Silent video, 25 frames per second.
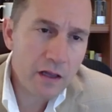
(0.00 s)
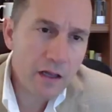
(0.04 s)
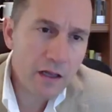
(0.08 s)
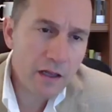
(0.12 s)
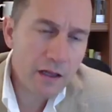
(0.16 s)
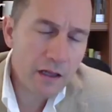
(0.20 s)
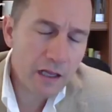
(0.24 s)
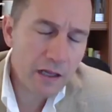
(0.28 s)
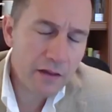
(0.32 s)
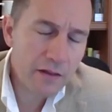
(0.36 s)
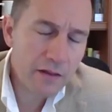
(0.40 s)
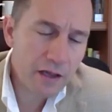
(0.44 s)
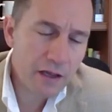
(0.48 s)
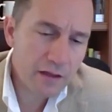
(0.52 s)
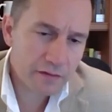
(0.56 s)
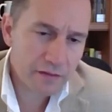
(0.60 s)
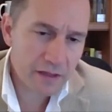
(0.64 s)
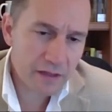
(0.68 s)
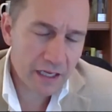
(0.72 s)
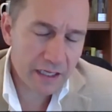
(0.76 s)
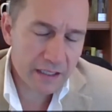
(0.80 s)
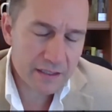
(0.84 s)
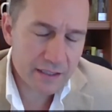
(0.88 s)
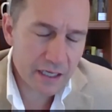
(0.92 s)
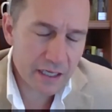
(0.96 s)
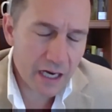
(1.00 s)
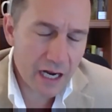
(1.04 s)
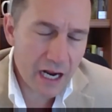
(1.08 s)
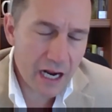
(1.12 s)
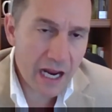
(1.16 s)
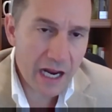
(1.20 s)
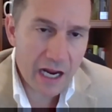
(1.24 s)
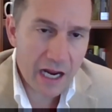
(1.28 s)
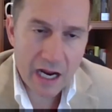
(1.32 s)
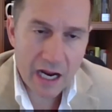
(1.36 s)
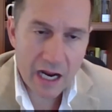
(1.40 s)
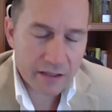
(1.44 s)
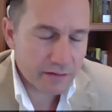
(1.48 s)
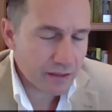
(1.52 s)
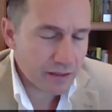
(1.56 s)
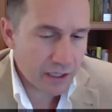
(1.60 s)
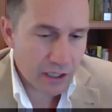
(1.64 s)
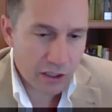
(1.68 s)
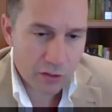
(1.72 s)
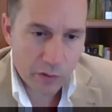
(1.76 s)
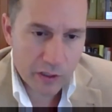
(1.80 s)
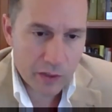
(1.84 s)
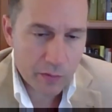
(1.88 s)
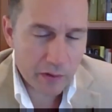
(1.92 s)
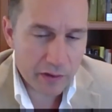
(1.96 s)
uh, thanks, and I, I,
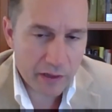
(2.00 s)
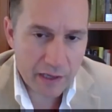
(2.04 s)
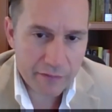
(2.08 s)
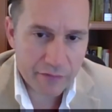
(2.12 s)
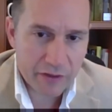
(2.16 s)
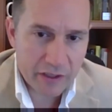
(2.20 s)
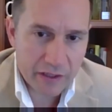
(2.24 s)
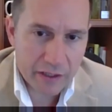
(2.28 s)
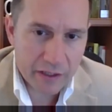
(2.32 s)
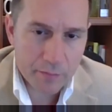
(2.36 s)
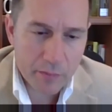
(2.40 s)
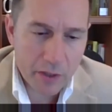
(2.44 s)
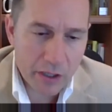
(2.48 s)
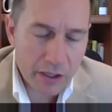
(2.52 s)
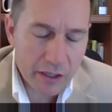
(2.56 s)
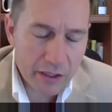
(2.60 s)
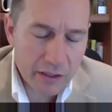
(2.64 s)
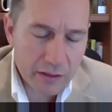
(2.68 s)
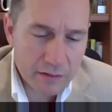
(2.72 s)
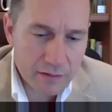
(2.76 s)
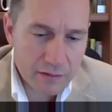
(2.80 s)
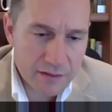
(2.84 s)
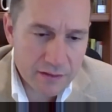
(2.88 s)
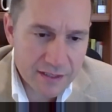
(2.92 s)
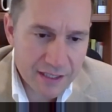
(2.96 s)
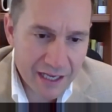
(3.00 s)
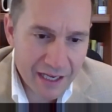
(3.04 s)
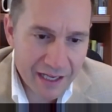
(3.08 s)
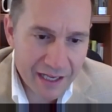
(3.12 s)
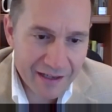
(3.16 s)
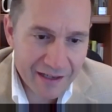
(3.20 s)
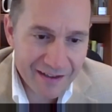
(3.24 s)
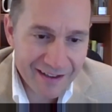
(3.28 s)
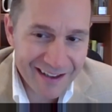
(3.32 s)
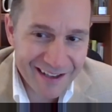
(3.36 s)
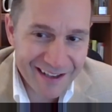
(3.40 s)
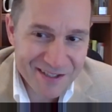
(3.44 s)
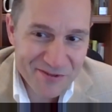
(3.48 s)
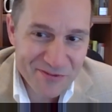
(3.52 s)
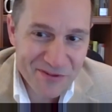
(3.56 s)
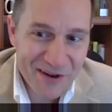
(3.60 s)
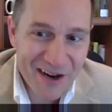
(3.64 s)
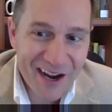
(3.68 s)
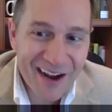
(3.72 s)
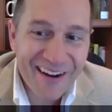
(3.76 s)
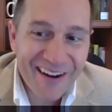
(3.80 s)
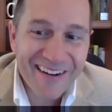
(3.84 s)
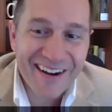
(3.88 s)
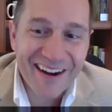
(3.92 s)
agree with everything Mary said as well.